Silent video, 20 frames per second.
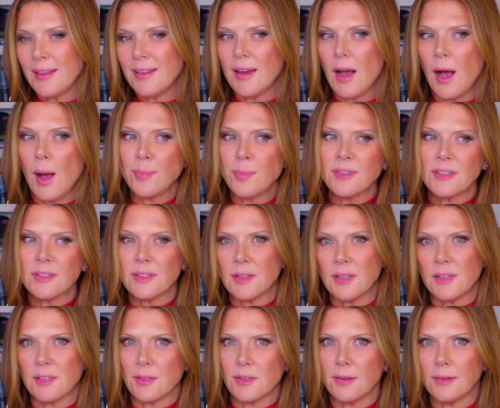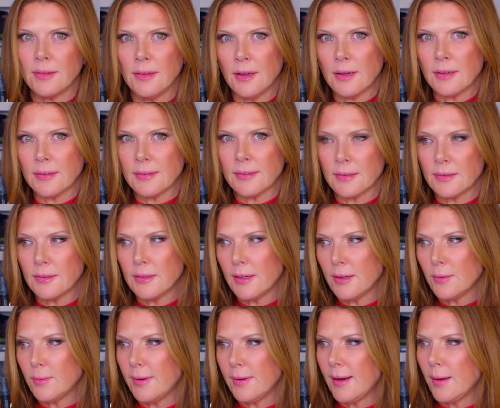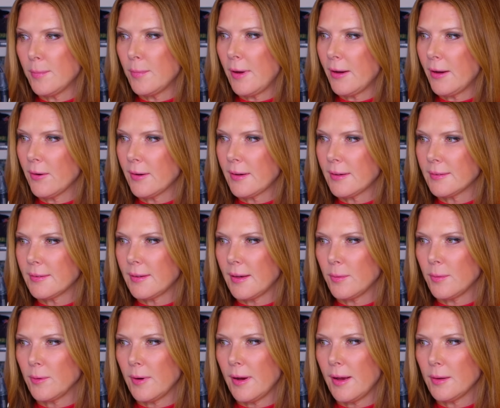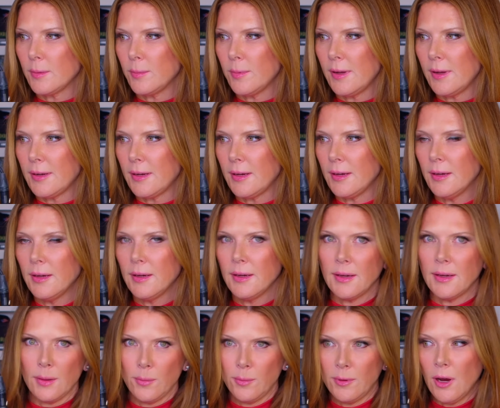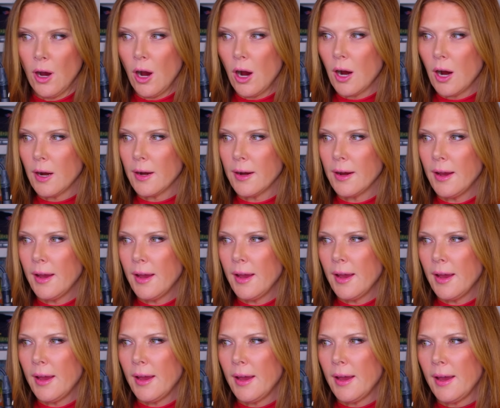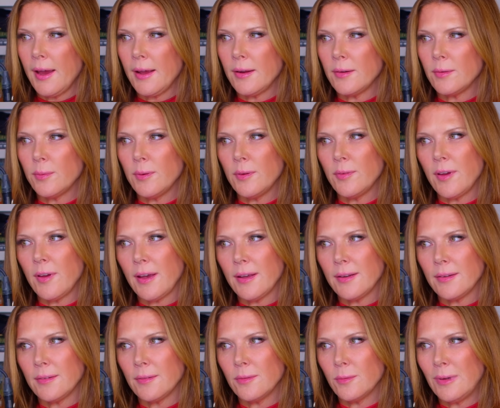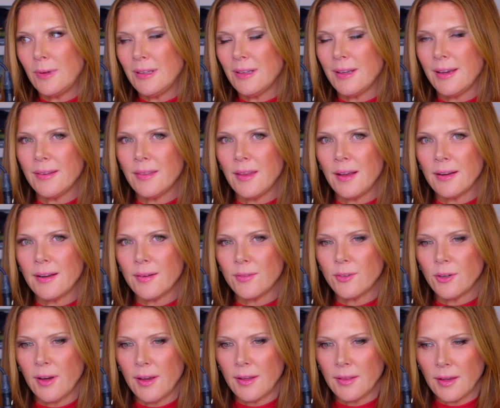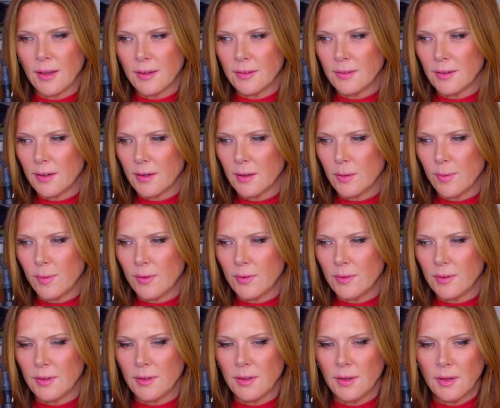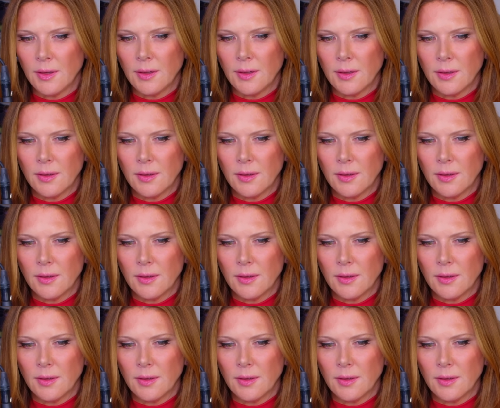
okay, the optics of this aren't looking so good. We got Mayorkas saying we're out of money, and we are. And we've got, well, headline after headline talking about the